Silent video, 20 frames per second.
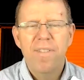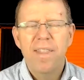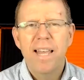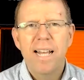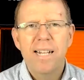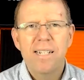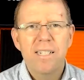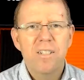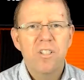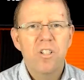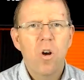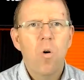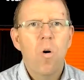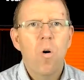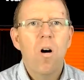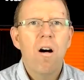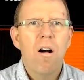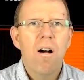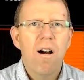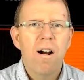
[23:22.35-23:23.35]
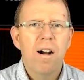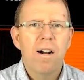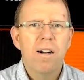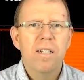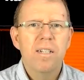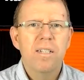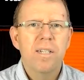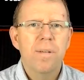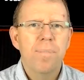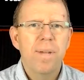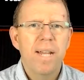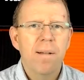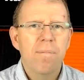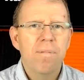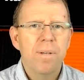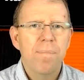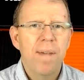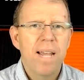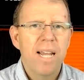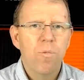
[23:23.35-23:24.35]
That's so hard to be able
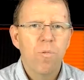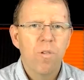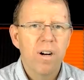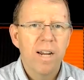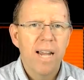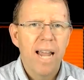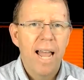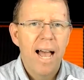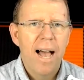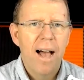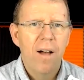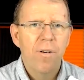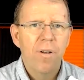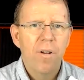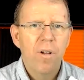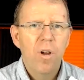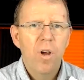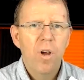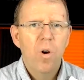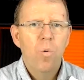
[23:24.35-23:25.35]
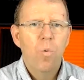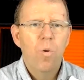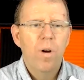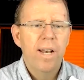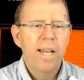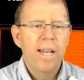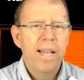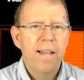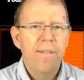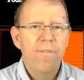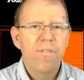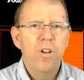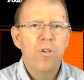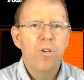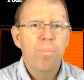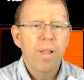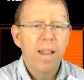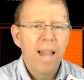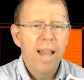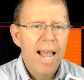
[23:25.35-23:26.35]
to make work out when if you
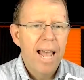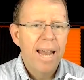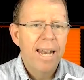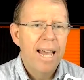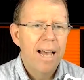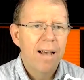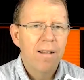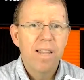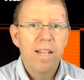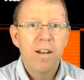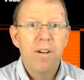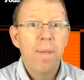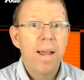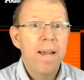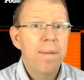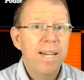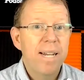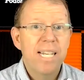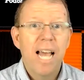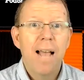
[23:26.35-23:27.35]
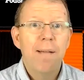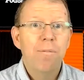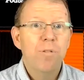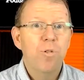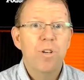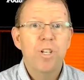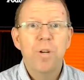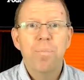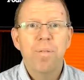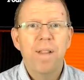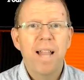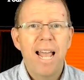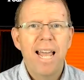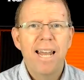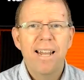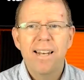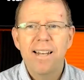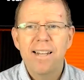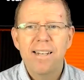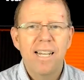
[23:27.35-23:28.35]
plan. Now there may be times when you plan
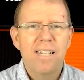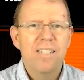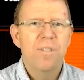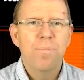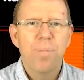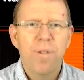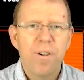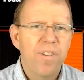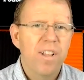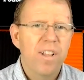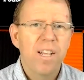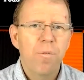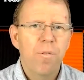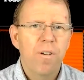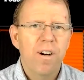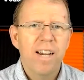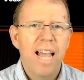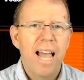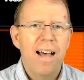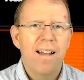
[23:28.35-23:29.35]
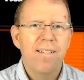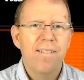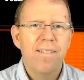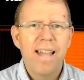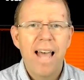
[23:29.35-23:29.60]
and it doesn't perfectly work out.